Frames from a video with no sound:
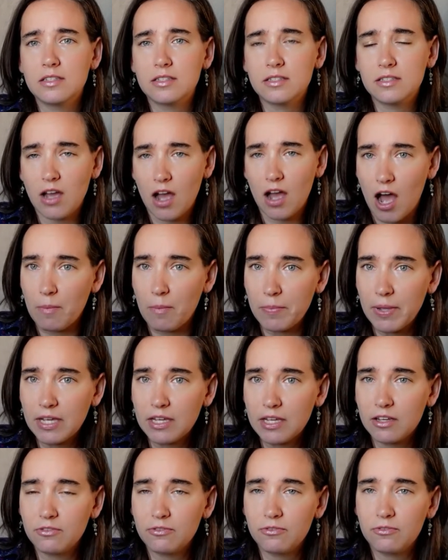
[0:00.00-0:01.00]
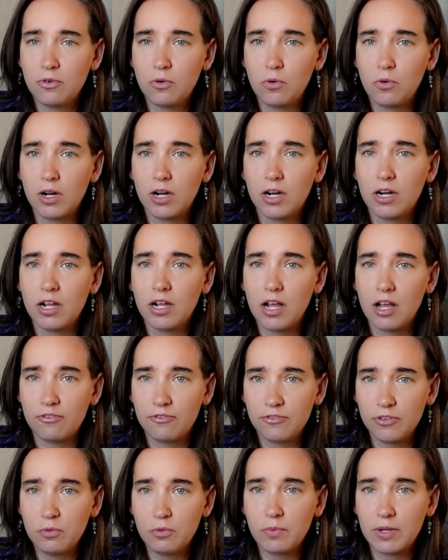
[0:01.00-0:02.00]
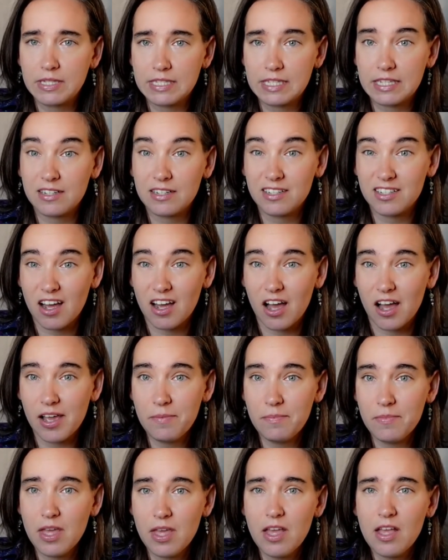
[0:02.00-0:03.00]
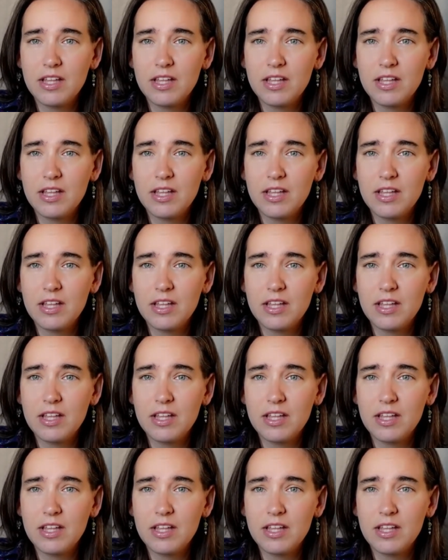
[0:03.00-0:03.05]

topic for a few months at a time.